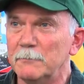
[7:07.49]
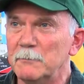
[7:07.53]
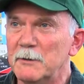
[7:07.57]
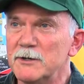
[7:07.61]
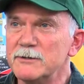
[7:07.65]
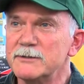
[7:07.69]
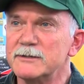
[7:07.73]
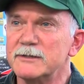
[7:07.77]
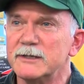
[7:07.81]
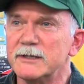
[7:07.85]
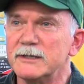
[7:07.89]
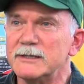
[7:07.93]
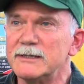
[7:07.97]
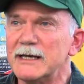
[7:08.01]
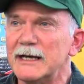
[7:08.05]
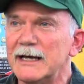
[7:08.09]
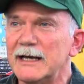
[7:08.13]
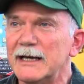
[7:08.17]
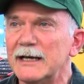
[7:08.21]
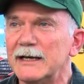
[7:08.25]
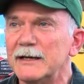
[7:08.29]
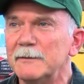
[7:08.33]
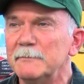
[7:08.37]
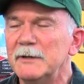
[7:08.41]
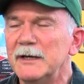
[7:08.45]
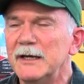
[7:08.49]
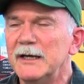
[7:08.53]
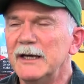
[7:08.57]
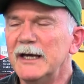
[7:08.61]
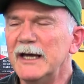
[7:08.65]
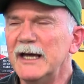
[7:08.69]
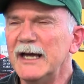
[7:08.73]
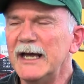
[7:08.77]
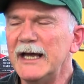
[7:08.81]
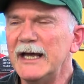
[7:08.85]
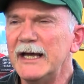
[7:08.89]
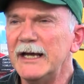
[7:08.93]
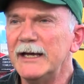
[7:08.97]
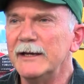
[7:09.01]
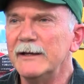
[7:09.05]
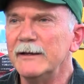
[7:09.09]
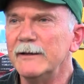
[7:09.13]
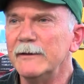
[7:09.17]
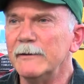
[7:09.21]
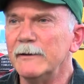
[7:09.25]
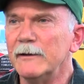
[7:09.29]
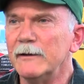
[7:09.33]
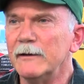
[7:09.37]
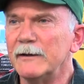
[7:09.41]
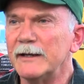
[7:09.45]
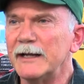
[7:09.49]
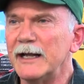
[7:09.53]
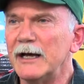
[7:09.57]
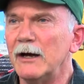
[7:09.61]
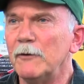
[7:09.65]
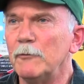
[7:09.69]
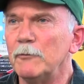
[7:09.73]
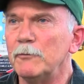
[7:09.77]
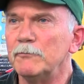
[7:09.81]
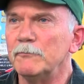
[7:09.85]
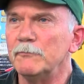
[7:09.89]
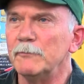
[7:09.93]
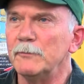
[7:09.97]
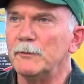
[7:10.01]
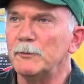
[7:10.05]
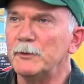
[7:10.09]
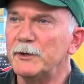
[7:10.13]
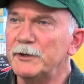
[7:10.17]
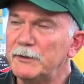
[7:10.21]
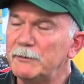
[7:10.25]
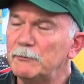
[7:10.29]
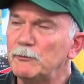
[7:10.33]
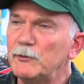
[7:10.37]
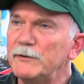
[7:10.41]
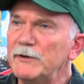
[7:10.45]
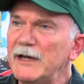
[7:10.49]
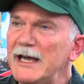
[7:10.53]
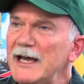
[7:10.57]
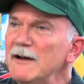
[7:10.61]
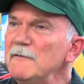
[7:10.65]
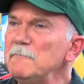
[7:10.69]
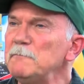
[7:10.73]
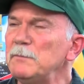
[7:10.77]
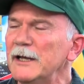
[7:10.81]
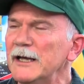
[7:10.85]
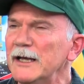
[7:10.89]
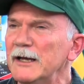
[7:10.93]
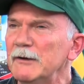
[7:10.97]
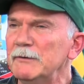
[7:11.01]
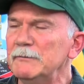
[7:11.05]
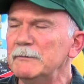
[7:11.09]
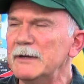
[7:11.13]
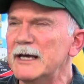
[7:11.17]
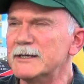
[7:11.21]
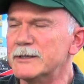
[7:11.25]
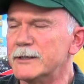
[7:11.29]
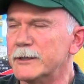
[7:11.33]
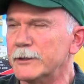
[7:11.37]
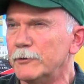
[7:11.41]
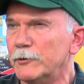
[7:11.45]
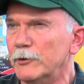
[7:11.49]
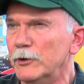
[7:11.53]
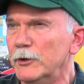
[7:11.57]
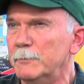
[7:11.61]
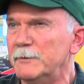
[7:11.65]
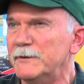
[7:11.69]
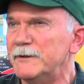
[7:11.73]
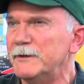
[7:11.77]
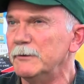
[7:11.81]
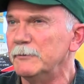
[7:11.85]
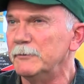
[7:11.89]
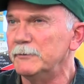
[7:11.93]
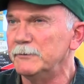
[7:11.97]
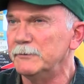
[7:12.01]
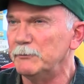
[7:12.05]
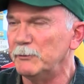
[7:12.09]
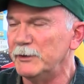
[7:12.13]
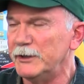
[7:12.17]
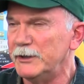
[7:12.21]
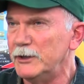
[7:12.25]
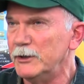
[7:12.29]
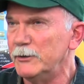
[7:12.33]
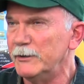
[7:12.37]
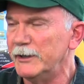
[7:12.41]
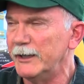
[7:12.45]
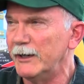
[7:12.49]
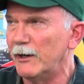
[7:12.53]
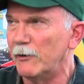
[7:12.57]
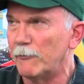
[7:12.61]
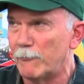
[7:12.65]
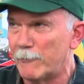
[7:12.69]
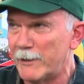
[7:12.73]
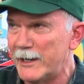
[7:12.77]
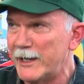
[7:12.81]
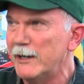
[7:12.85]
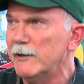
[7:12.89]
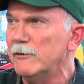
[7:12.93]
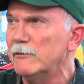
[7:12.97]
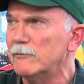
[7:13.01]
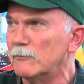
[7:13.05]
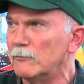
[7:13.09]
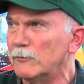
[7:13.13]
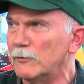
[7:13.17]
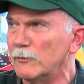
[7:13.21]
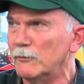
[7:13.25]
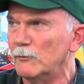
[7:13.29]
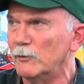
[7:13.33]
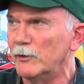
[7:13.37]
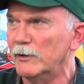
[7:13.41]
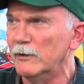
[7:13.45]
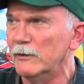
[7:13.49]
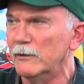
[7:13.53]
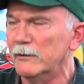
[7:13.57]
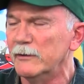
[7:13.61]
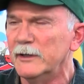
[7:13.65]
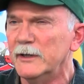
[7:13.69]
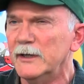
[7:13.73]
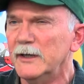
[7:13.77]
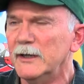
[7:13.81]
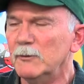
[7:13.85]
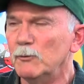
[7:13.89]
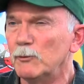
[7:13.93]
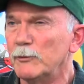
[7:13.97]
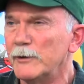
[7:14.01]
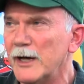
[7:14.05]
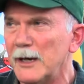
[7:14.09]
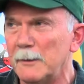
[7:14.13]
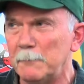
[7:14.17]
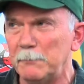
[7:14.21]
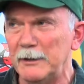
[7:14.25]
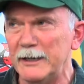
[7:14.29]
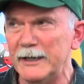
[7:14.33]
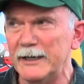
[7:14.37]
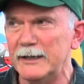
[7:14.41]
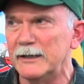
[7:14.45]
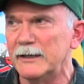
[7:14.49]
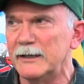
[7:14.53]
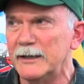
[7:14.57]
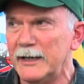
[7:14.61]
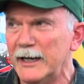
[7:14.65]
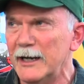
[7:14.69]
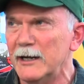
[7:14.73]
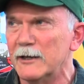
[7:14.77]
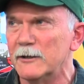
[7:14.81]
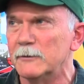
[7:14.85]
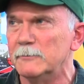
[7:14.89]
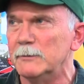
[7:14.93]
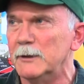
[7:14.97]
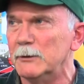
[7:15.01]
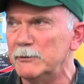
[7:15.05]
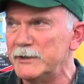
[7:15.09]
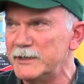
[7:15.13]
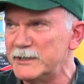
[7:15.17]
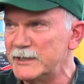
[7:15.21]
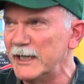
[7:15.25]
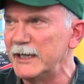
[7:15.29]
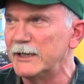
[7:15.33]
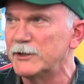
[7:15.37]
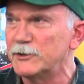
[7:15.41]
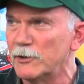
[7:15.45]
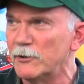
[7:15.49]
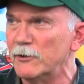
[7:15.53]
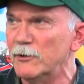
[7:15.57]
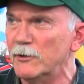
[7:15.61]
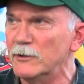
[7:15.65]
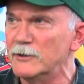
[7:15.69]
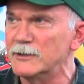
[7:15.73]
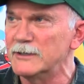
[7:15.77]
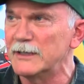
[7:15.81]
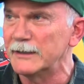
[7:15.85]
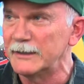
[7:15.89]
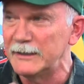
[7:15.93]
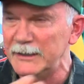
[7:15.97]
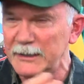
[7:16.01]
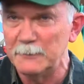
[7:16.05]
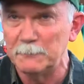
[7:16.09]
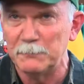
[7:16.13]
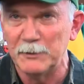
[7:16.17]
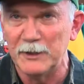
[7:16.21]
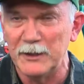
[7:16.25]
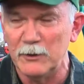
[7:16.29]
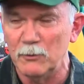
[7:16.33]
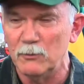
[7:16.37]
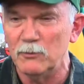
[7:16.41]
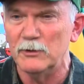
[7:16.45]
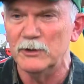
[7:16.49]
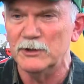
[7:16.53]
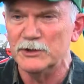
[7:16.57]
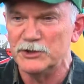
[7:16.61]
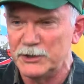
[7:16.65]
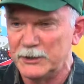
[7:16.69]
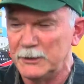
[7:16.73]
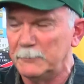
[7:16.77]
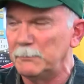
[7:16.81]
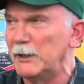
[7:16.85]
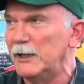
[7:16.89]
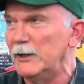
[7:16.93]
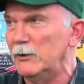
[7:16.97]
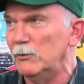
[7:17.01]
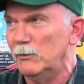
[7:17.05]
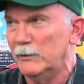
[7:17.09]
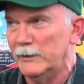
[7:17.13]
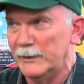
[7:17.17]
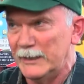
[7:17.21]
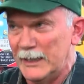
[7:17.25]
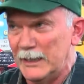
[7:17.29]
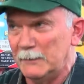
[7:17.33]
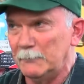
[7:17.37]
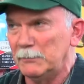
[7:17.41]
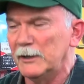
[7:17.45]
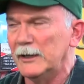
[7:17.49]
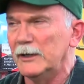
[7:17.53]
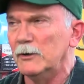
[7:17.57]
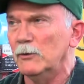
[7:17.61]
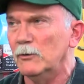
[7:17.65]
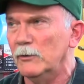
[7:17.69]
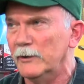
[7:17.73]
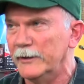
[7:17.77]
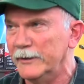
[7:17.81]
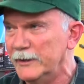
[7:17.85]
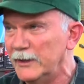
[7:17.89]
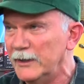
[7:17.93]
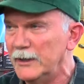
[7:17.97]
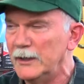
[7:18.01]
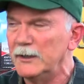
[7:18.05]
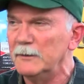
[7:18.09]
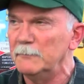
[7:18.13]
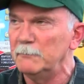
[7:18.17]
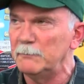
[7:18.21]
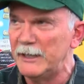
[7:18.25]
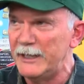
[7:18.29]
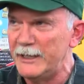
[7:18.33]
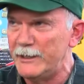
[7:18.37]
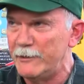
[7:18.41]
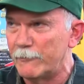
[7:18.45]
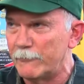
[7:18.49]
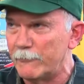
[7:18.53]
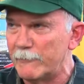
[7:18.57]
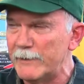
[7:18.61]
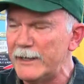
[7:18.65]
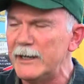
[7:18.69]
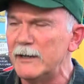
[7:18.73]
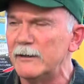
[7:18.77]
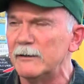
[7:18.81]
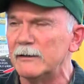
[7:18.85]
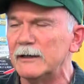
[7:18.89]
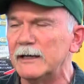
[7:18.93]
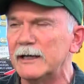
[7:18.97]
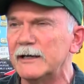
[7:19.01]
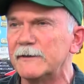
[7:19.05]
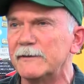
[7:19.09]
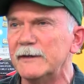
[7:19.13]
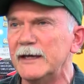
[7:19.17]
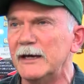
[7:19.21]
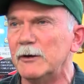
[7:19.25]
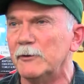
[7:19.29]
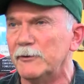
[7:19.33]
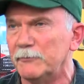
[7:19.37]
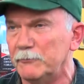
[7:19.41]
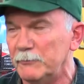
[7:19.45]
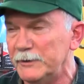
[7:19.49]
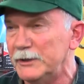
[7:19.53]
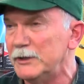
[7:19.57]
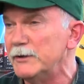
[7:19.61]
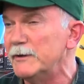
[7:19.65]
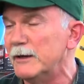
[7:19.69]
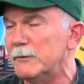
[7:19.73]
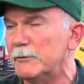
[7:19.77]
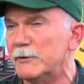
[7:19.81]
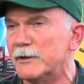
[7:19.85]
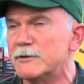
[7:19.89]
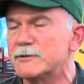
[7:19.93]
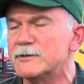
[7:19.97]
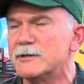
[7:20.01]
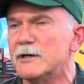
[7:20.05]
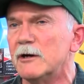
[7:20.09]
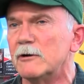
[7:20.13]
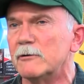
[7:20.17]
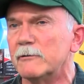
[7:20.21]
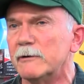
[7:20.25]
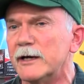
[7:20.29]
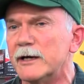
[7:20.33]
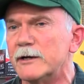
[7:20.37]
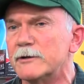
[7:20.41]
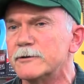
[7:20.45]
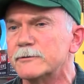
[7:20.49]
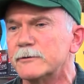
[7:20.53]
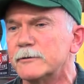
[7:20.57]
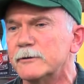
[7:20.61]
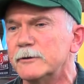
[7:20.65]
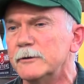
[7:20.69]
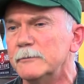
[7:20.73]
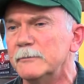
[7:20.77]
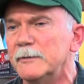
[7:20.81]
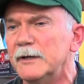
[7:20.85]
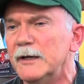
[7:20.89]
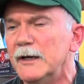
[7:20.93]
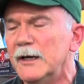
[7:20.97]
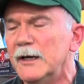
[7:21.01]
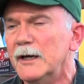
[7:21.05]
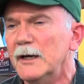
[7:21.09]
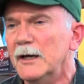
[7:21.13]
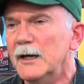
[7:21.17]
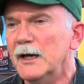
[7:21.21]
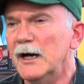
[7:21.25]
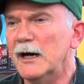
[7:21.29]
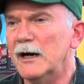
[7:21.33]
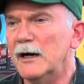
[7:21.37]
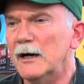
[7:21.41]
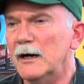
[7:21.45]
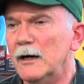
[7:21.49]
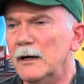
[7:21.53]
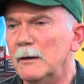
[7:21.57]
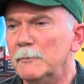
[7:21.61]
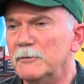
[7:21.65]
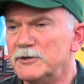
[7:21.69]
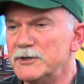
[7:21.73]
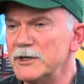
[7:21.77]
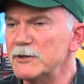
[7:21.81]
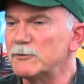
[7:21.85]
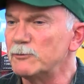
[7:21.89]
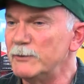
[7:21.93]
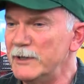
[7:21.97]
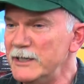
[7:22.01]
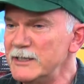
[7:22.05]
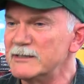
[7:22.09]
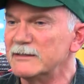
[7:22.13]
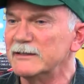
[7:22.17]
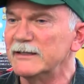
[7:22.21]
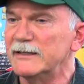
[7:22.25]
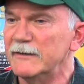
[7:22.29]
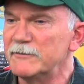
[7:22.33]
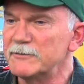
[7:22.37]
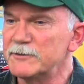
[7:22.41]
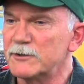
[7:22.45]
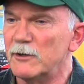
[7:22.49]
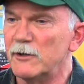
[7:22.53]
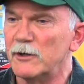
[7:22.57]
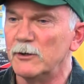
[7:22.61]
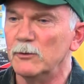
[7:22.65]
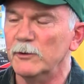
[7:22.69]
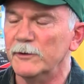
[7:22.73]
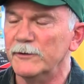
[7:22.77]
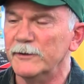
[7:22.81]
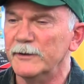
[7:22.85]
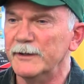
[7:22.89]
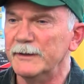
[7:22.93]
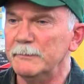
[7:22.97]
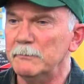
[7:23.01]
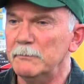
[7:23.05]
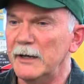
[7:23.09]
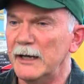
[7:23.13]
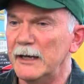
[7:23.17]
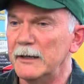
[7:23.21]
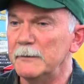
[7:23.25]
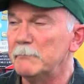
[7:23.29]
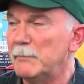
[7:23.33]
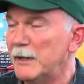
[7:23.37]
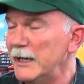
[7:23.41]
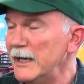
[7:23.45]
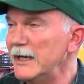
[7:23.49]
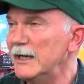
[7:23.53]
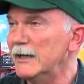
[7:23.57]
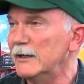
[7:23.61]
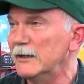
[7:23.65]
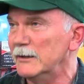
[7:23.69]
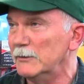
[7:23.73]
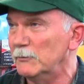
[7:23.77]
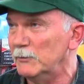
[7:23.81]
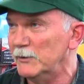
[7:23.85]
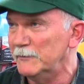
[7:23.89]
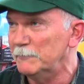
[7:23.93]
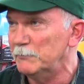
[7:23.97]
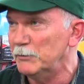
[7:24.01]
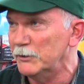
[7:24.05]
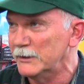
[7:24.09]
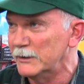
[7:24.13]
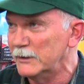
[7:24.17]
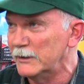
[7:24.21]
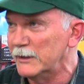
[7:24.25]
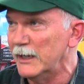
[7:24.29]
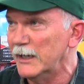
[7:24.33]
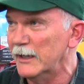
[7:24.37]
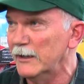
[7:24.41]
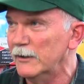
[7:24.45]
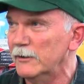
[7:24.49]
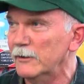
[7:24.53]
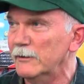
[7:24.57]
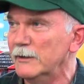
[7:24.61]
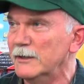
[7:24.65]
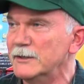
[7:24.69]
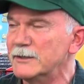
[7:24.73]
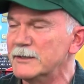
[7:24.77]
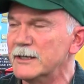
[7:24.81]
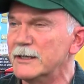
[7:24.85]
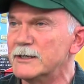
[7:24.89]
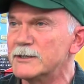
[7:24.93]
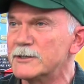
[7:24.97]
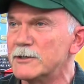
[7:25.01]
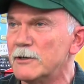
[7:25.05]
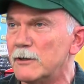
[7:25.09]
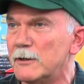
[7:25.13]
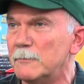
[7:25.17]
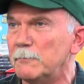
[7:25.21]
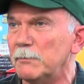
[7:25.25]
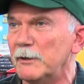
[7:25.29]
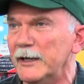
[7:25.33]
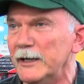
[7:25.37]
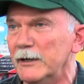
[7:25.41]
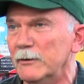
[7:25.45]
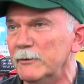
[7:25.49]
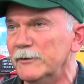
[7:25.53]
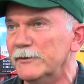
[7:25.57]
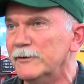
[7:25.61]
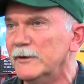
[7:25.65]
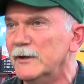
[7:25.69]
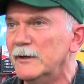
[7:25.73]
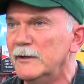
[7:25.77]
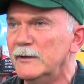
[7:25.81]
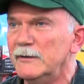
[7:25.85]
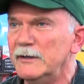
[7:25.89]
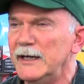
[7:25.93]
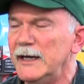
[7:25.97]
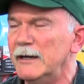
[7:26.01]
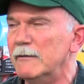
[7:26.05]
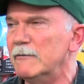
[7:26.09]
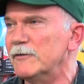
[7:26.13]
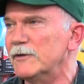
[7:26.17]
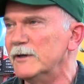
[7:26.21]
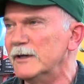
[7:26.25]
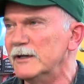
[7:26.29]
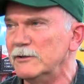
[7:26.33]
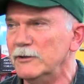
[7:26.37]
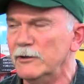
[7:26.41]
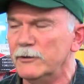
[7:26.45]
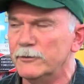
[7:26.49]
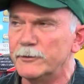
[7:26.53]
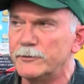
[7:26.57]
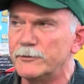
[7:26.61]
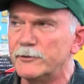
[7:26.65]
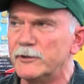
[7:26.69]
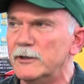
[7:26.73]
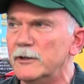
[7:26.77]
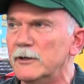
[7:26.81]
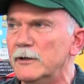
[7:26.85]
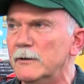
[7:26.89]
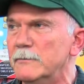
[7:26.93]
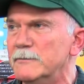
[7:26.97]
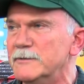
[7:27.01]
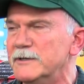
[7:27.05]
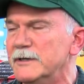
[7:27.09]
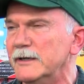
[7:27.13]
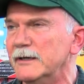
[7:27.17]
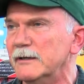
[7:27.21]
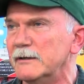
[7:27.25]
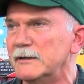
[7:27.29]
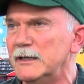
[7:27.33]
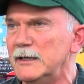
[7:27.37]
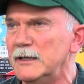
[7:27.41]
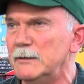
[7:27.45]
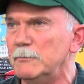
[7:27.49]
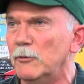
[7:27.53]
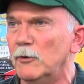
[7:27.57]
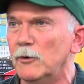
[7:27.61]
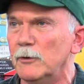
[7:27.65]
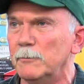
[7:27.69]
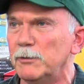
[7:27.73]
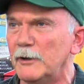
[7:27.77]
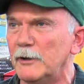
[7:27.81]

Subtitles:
most of the time, and now we have played as a group. But we do it in a round where we're not playing together, but we take turns. Like he'd play one, she'd play one, I'd play one, playing a round like that. We do that with our songwriters group. But just recently, I've started with a band that we put together and started playing with everything, the drums and a keyboard